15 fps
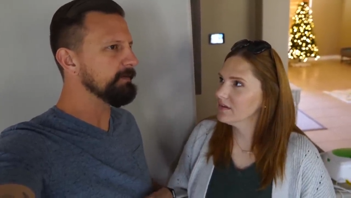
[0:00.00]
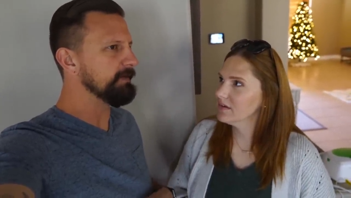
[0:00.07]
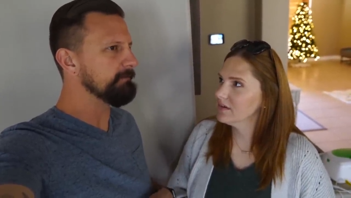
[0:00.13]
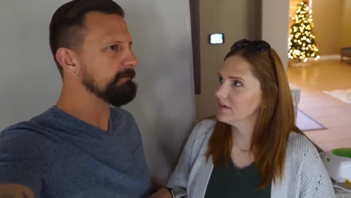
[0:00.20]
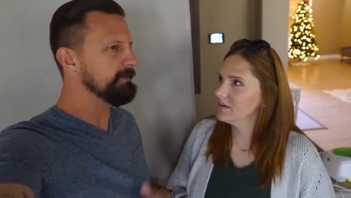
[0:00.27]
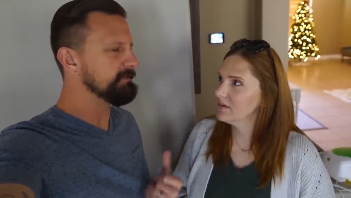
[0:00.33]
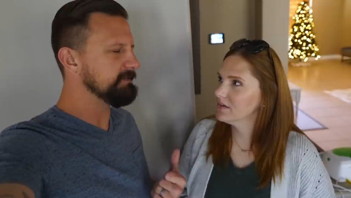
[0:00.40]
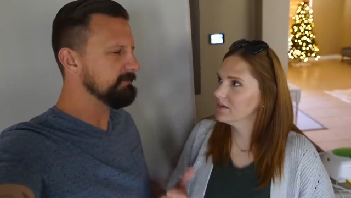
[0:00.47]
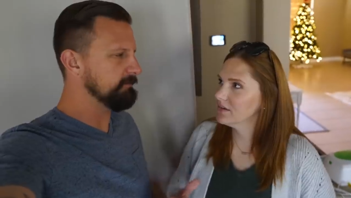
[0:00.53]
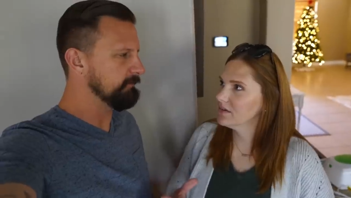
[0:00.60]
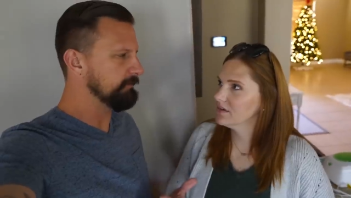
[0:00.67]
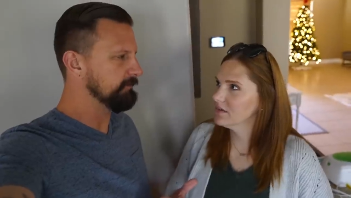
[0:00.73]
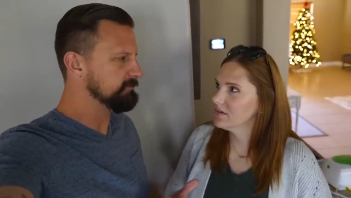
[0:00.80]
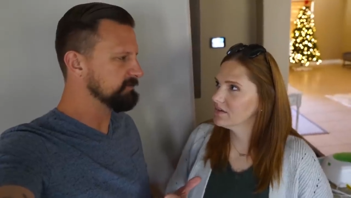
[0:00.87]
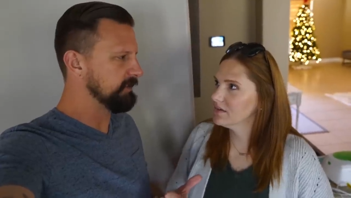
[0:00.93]
Speaker 1: bit, but it didn't
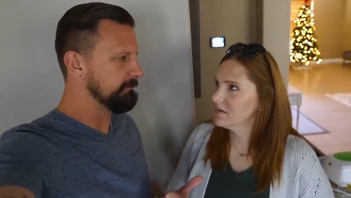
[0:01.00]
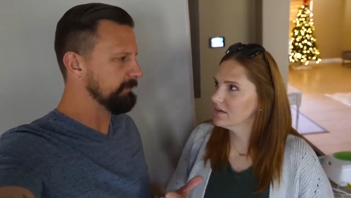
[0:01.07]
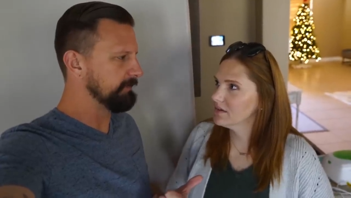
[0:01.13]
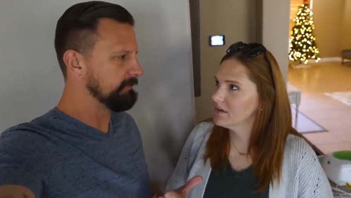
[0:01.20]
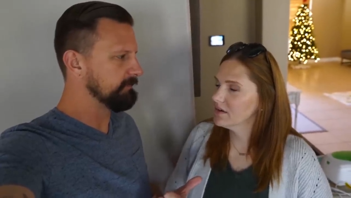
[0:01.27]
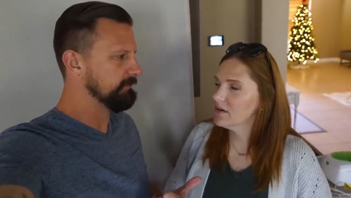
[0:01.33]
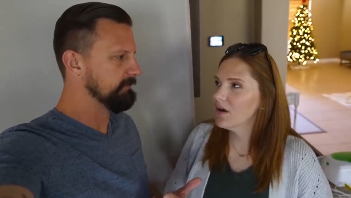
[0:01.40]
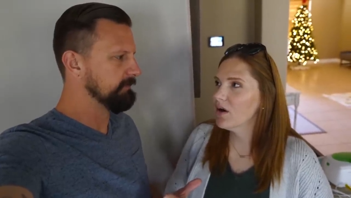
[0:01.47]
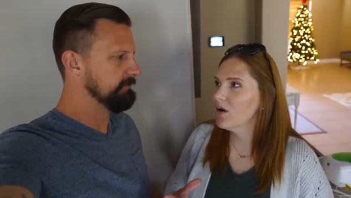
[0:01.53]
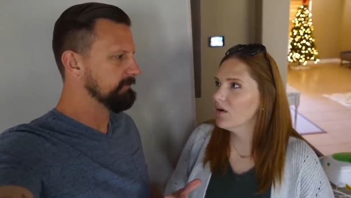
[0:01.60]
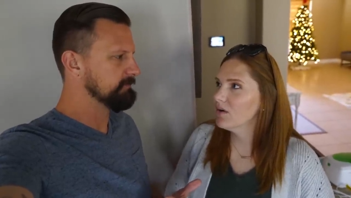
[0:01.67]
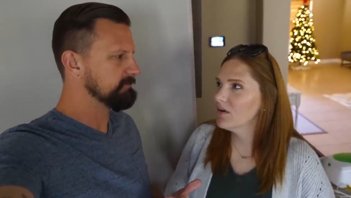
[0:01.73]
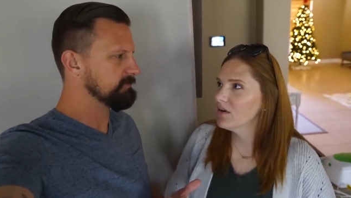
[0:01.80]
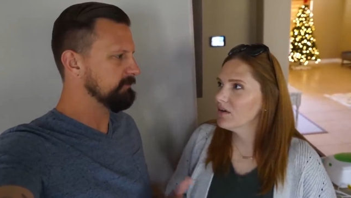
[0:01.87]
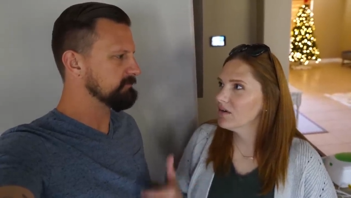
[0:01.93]
hurt your stomach.
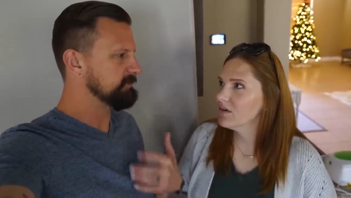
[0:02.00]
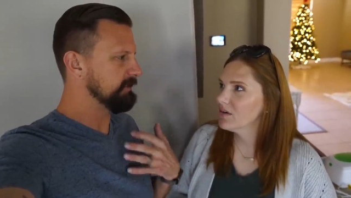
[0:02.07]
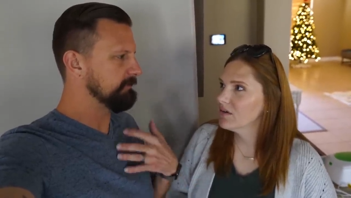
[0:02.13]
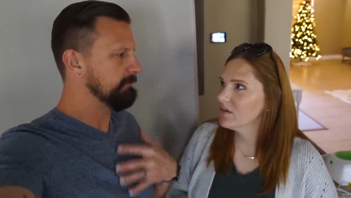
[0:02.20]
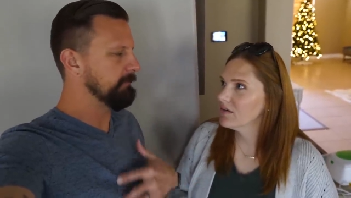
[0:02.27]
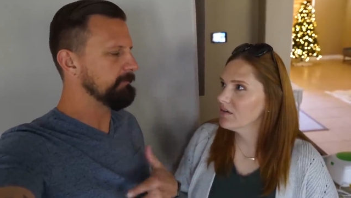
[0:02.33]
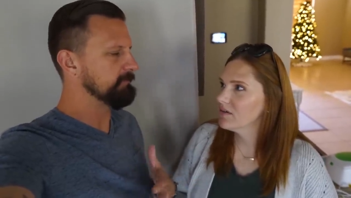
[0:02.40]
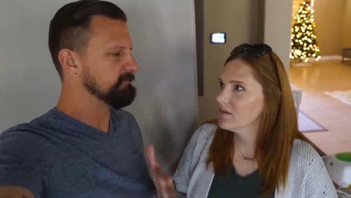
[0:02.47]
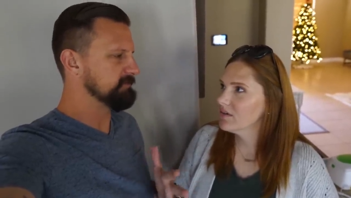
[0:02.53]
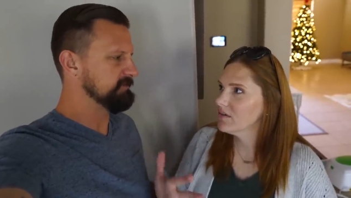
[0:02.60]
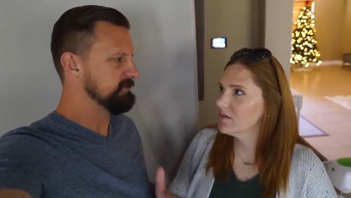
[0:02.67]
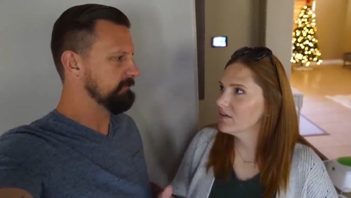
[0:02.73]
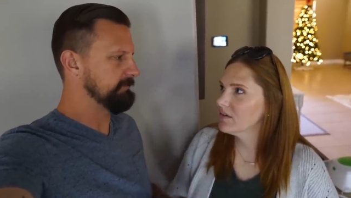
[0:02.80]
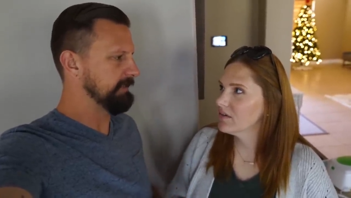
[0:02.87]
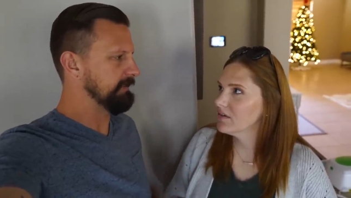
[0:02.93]
No. So I was thinking maybe it was
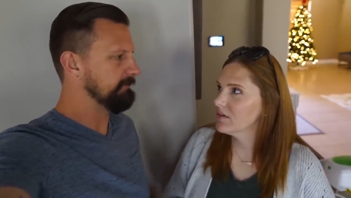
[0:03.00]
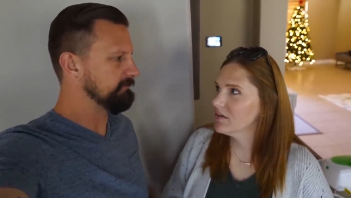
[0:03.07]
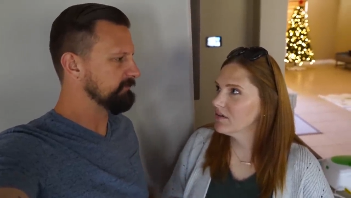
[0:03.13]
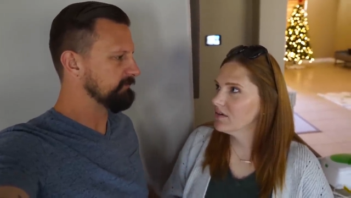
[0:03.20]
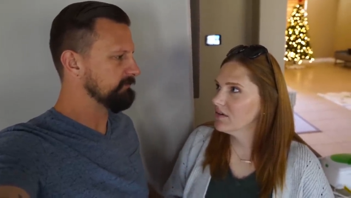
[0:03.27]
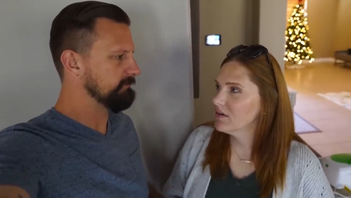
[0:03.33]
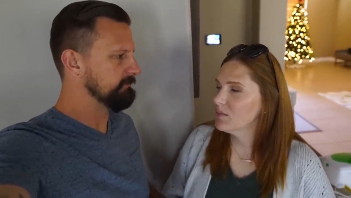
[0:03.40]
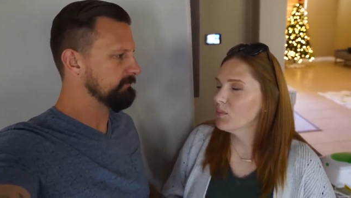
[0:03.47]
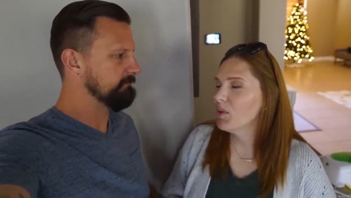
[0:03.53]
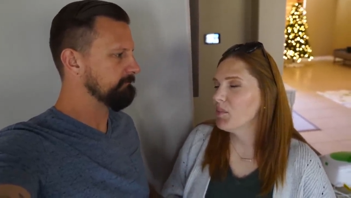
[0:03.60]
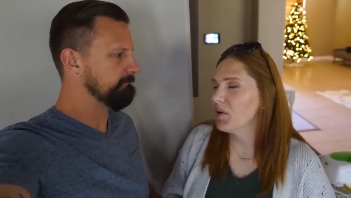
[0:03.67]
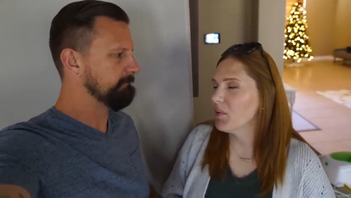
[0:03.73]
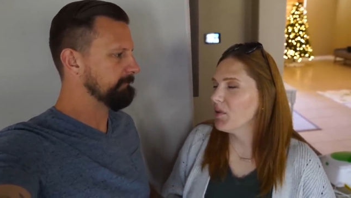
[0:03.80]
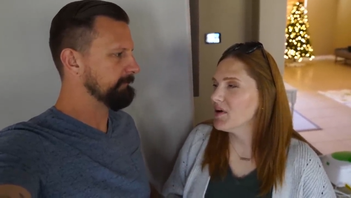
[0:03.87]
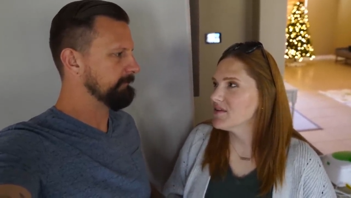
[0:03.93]
just something else.
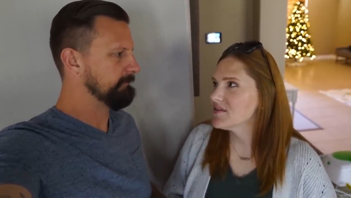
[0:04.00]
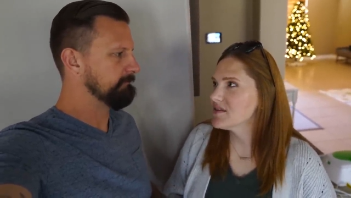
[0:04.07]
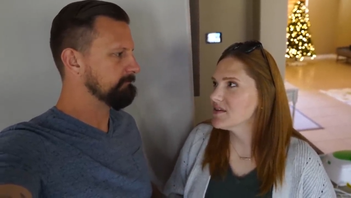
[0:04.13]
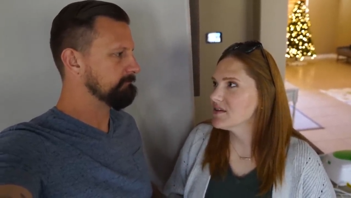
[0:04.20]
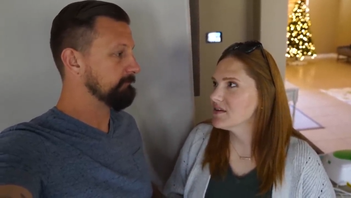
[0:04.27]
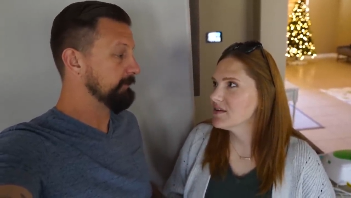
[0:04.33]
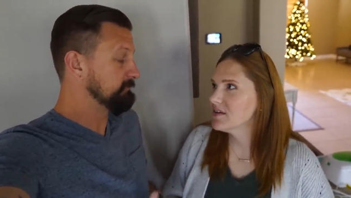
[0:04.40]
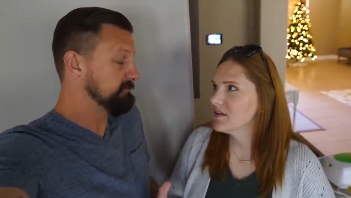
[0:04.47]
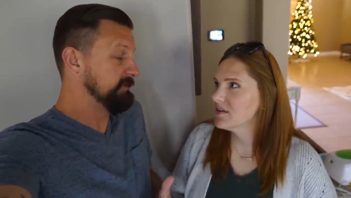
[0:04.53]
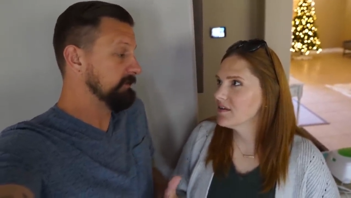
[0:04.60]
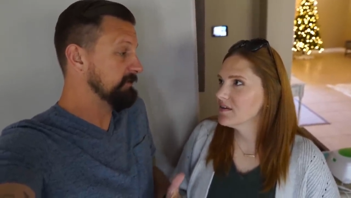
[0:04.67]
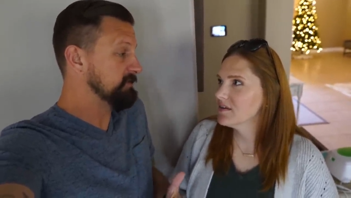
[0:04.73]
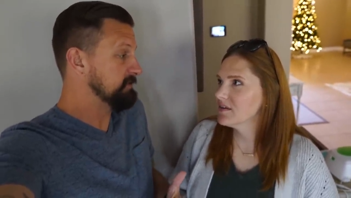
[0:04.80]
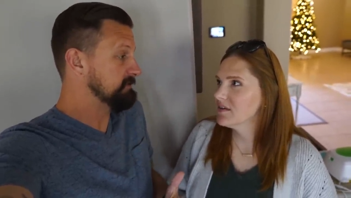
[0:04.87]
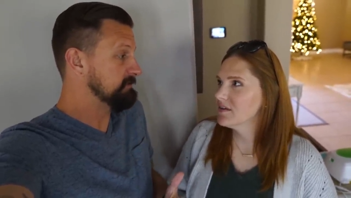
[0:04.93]
Speaker 2: Maybe it was.
Speaker 1: But it was
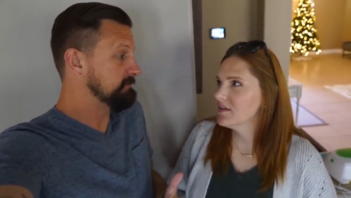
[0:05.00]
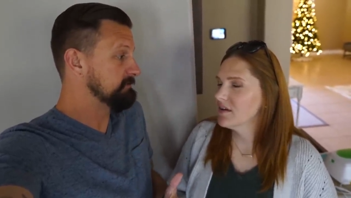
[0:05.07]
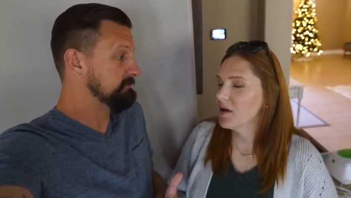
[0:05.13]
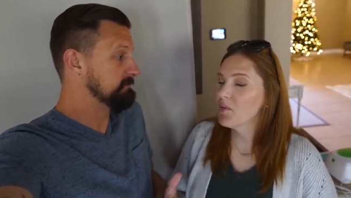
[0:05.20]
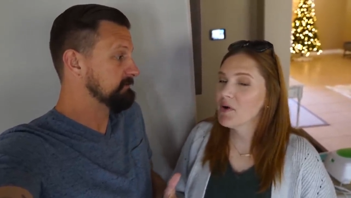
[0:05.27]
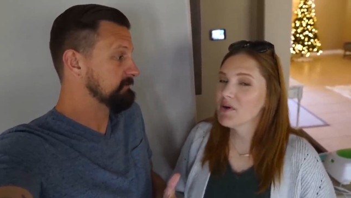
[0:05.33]
delicious.
Speaker 2: It